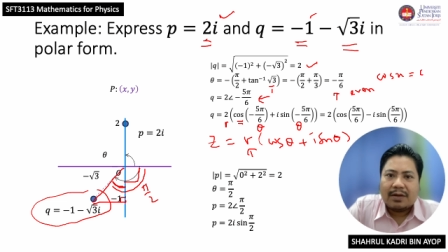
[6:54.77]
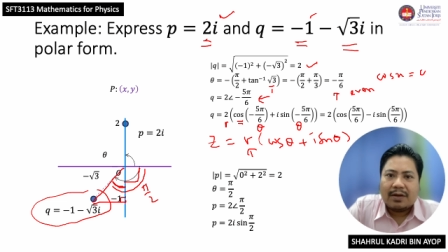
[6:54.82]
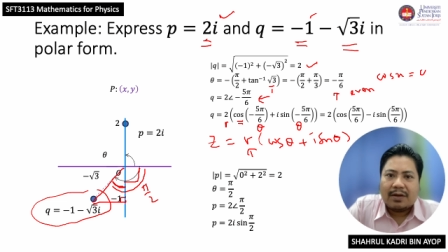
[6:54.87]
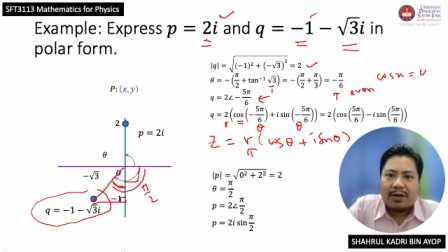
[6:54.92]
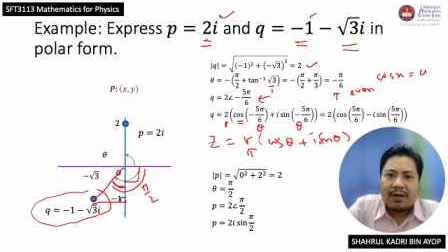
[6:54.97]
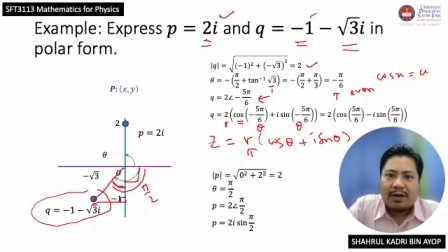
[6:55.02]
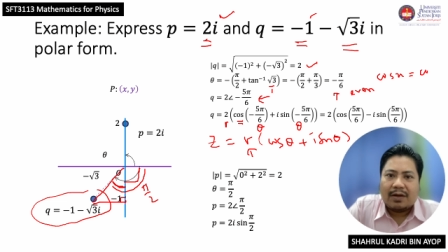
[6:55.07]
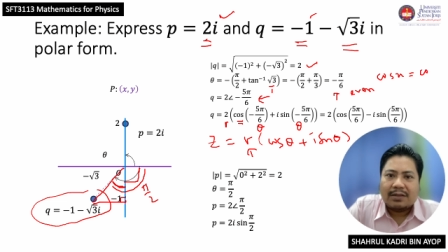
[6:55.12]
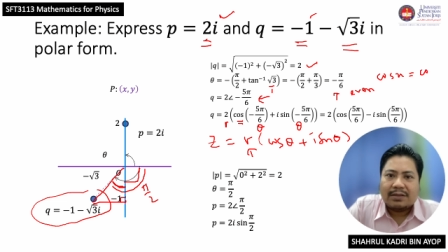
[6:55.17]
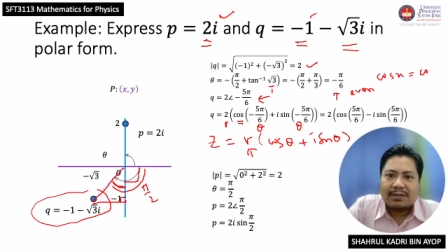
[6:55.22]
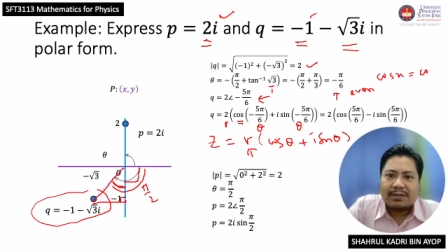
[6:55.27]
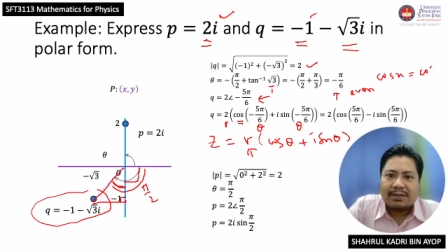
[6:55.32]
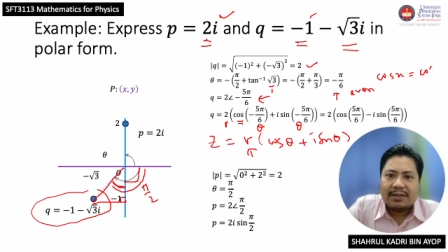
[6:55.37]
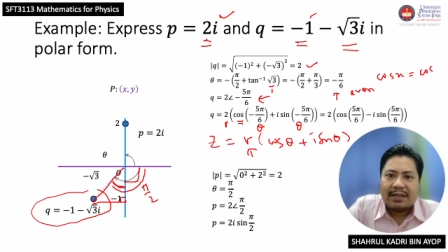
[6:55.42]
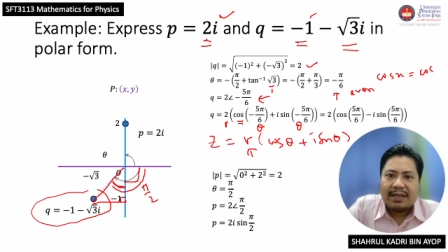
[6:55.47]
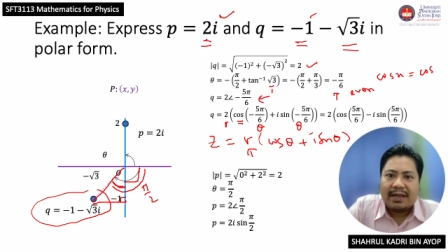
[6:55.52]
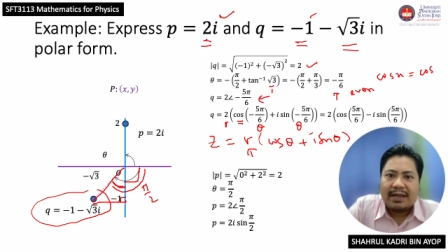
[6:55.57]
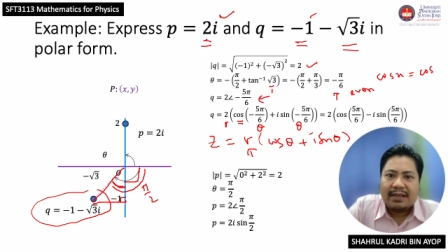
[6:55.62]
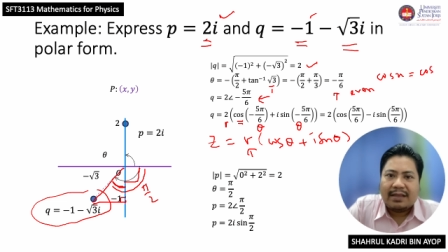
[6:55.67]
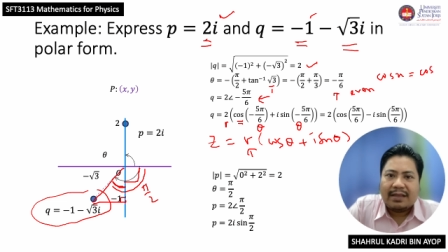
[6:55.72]
cos
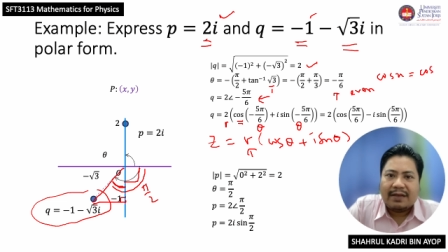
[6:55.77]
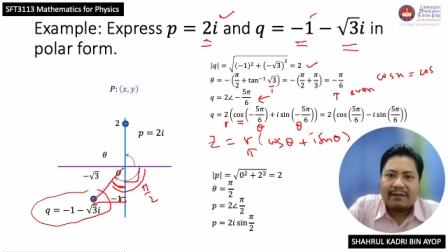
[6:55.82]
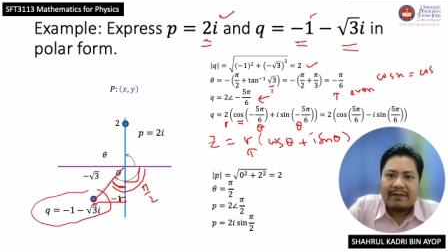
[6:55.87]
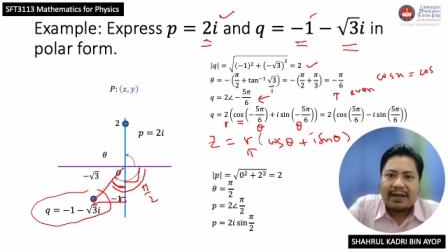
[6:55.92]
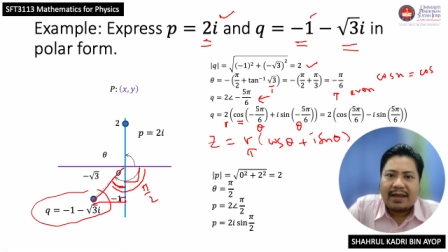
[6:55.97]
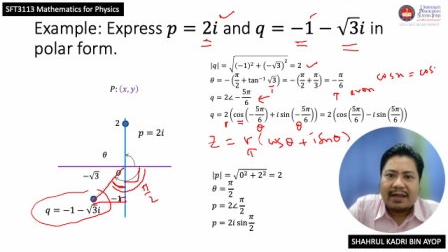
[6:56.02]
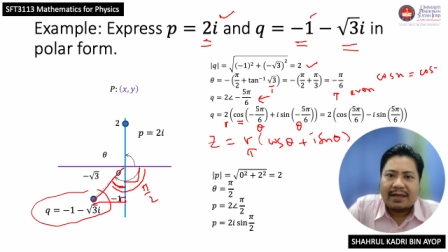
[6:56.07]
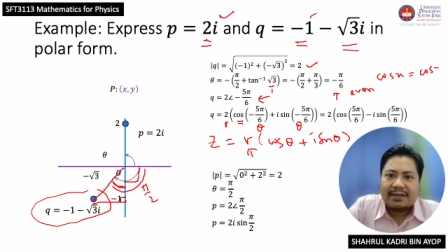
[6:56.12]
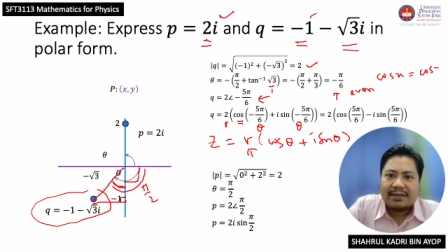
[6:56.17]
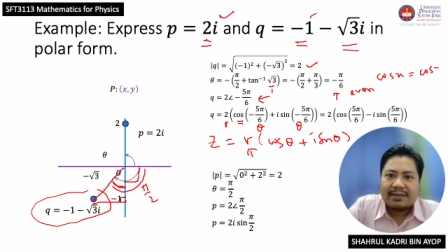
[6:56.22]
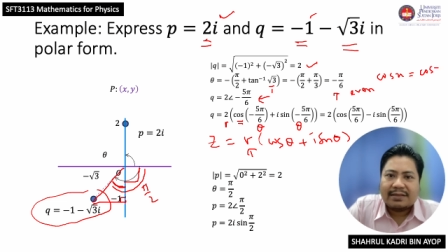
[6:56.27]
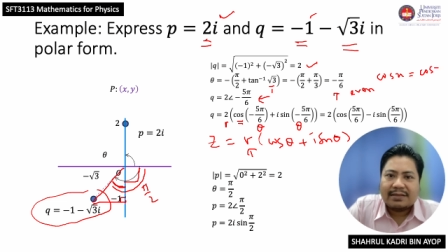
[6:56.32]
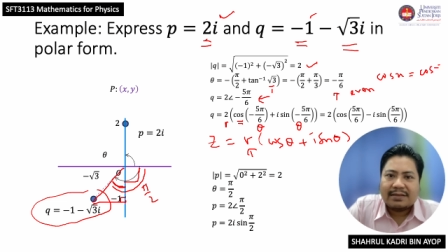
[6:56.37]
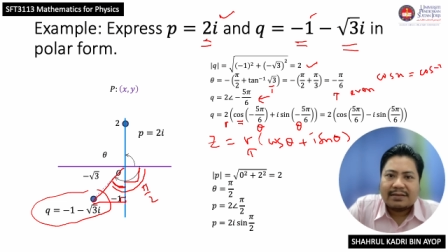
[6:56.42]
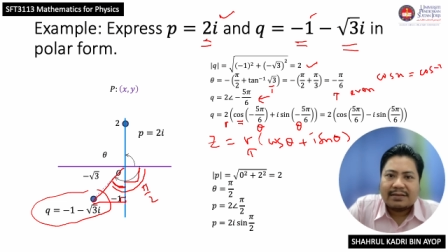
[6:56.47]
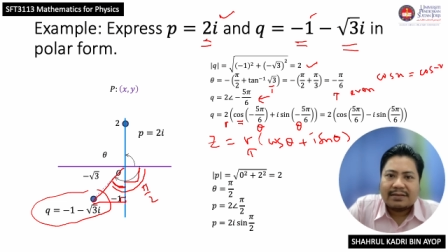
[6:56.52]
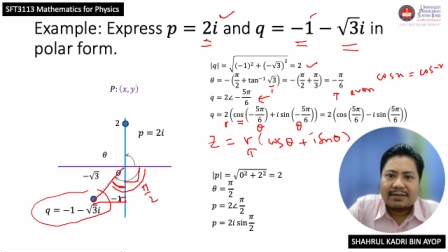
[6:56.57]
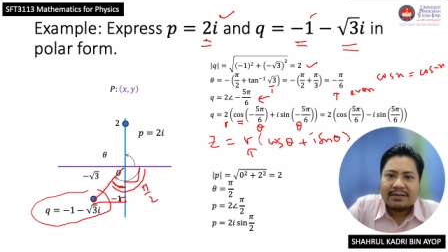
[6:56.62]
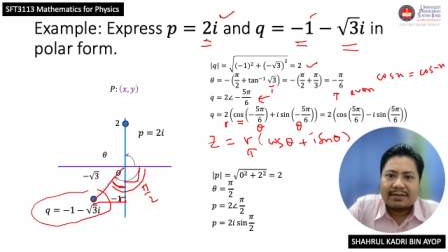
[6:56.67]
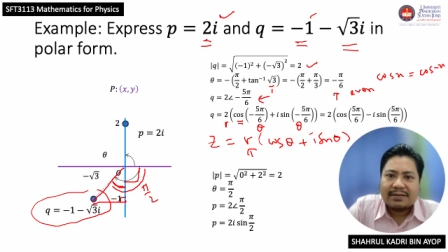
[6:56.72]
negative x.
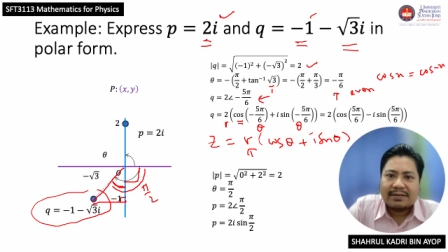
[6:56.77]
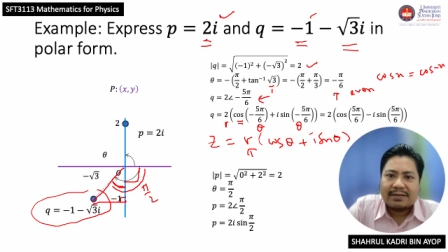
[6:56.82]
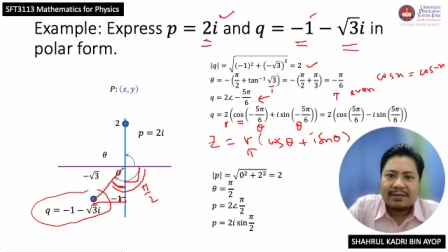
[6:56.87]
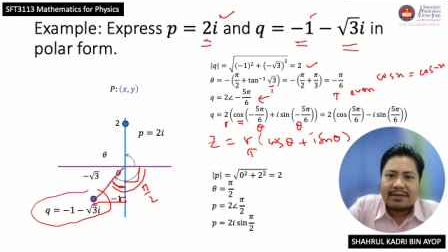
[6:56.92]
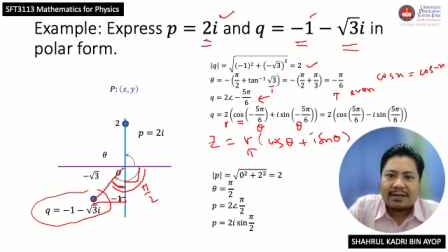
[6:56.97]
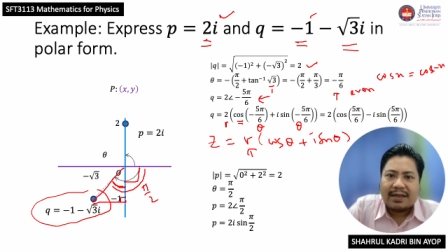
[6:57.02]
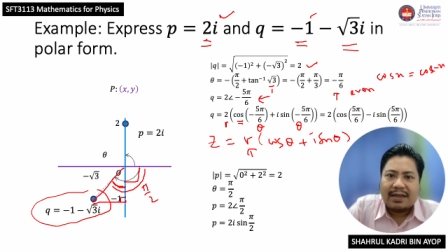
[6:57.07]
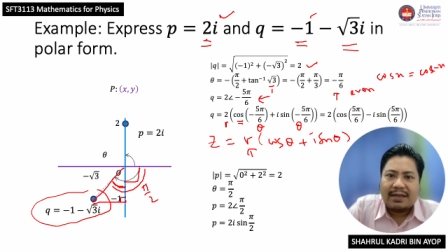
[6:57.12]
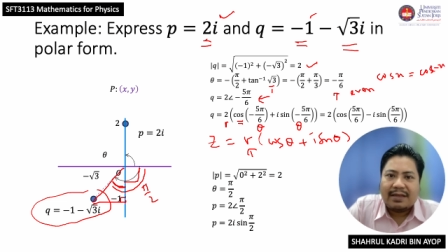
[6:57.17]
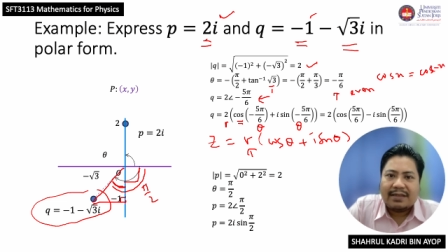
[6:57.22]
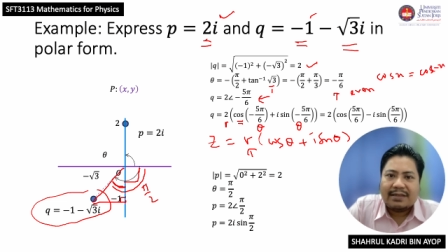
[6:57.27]
Okay,